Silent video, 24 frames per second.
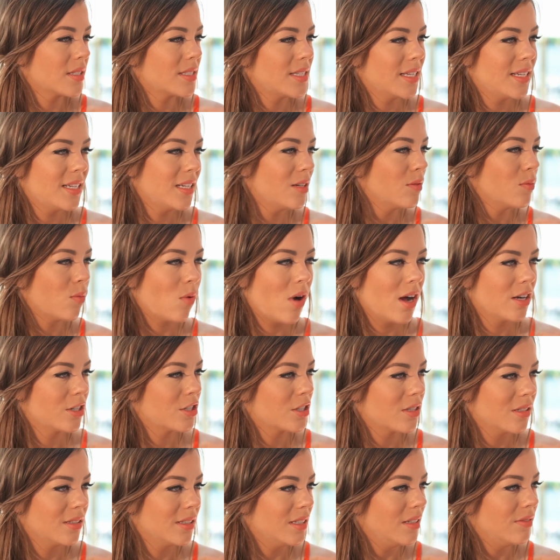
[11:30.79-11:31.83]
They didn't watch
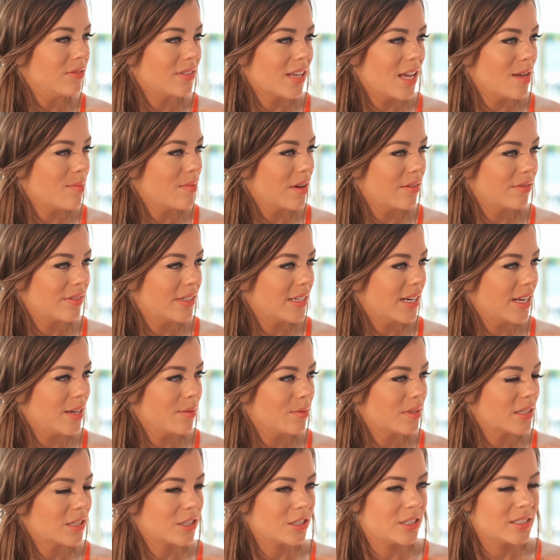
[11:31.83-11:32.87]
the Leaf game every night
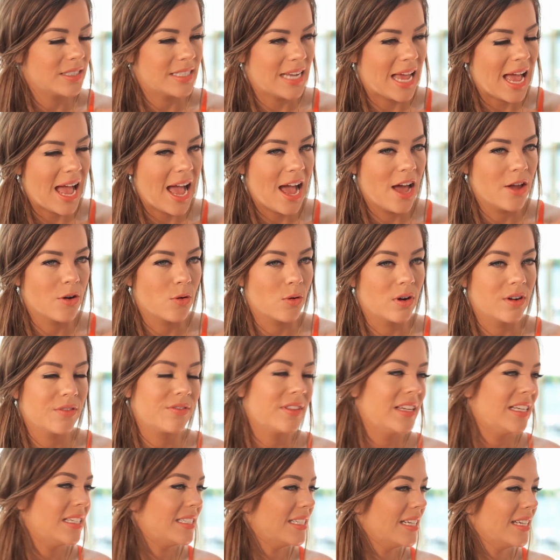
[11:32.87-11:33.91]
with their dad, or if
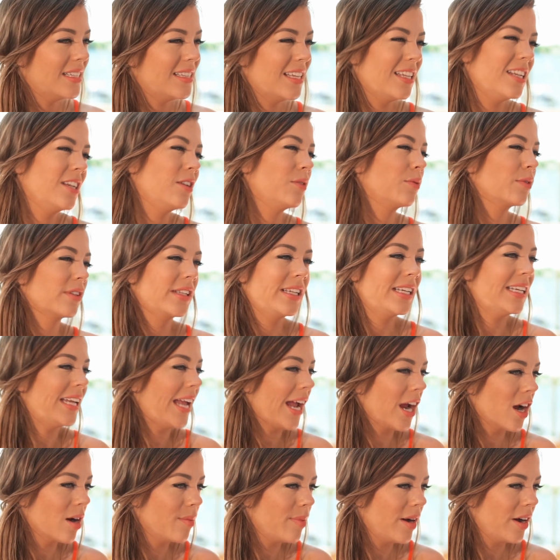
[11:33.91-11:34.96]
they did, they didn't really
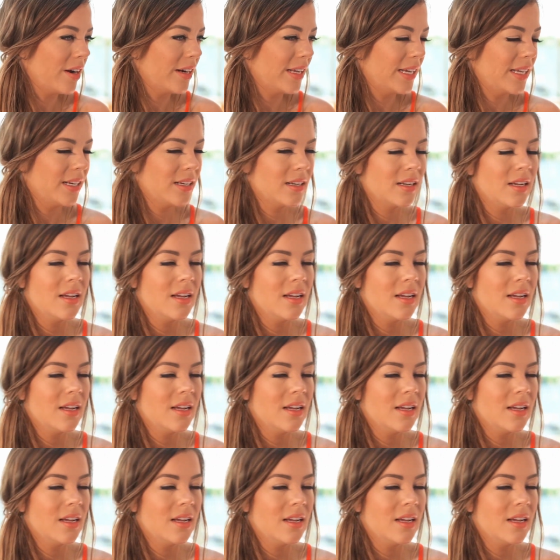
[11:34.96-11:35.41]
care about it